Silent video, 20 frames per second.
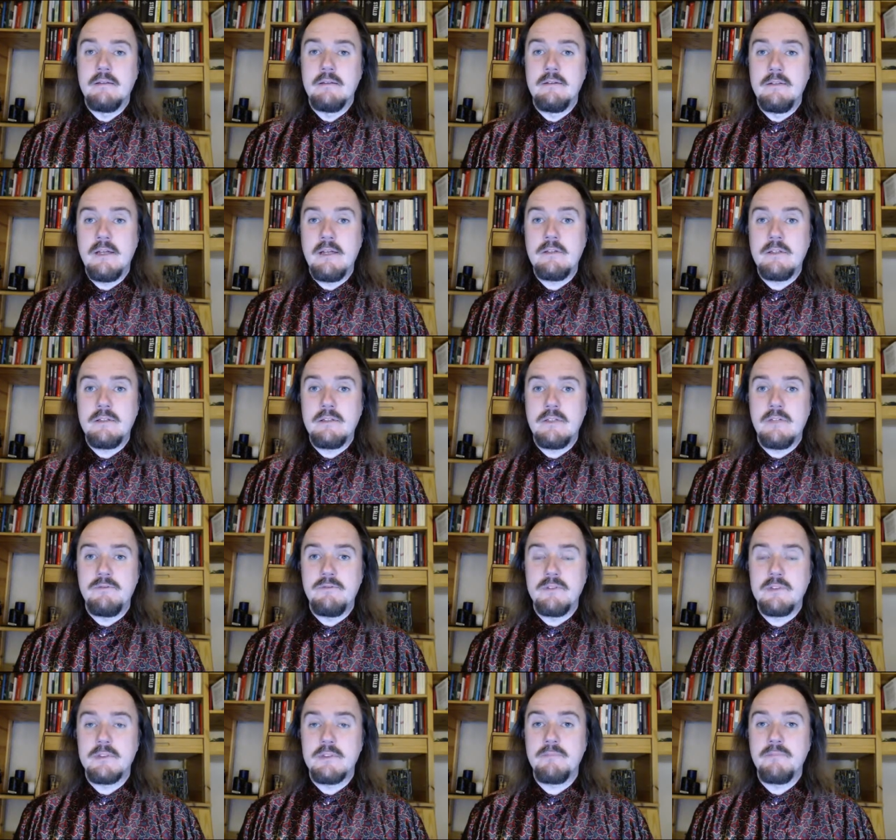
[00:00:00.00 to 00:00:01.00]

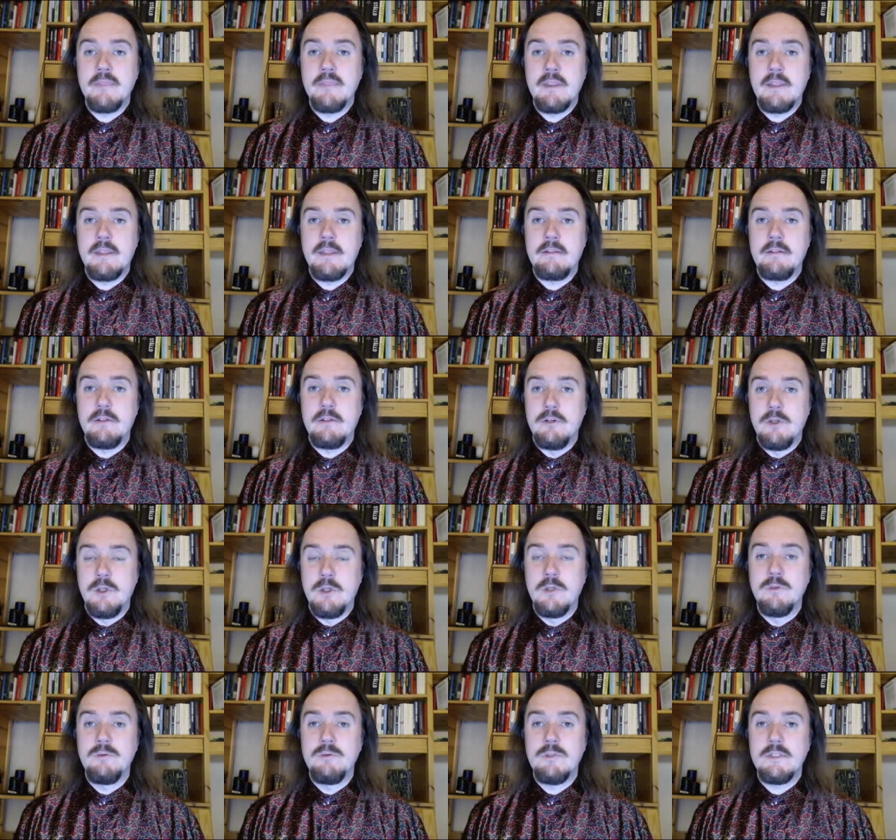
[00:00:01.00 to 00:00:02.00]
narratives that
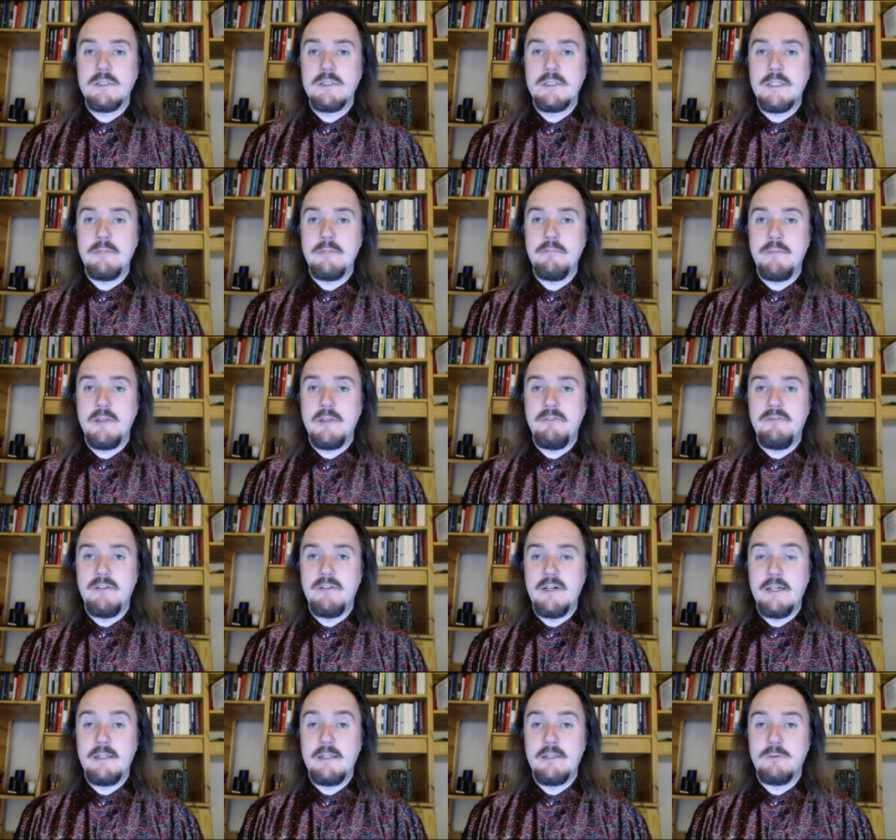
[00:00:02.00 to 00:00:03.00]

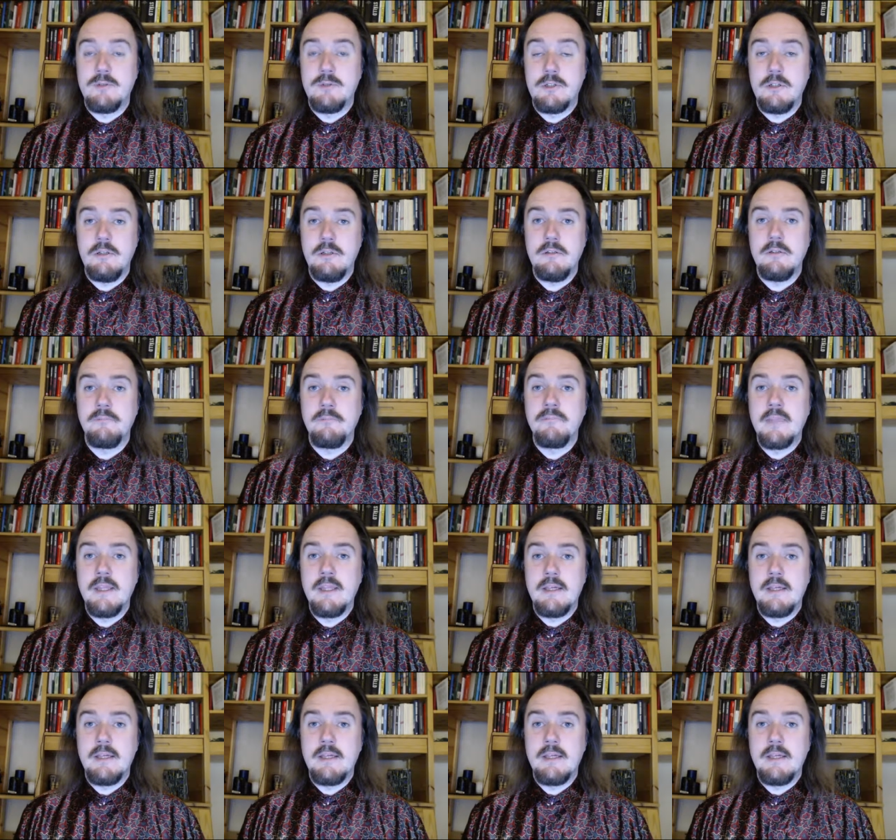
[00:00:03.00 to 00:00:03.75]
oversimplify the world